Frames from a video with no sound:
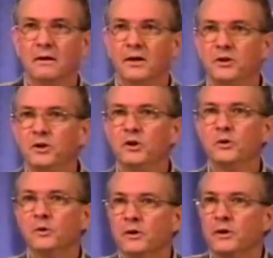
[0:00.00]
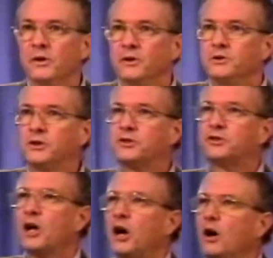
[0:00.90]
You should
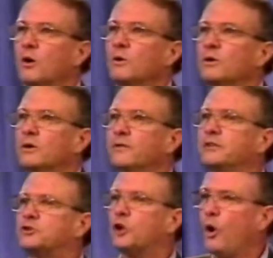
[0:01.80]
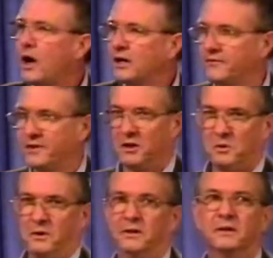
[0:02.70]
show the joy of the
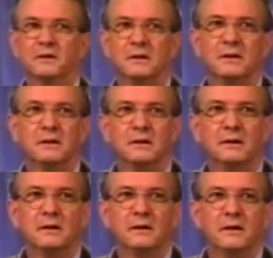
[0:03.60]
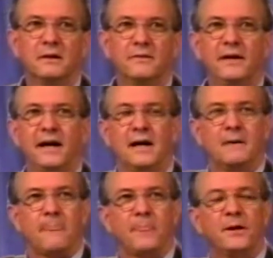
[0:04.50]
Lord, the,
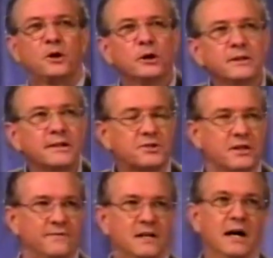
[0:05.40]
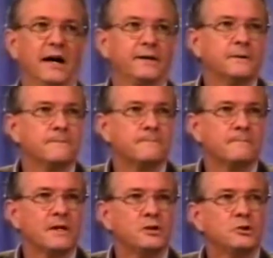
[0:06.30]
the goodness of God.
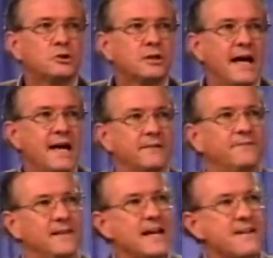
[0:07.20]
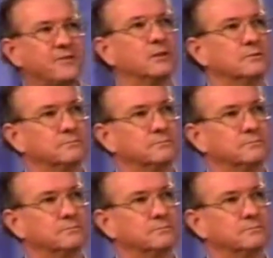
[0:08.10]
You should add a flavor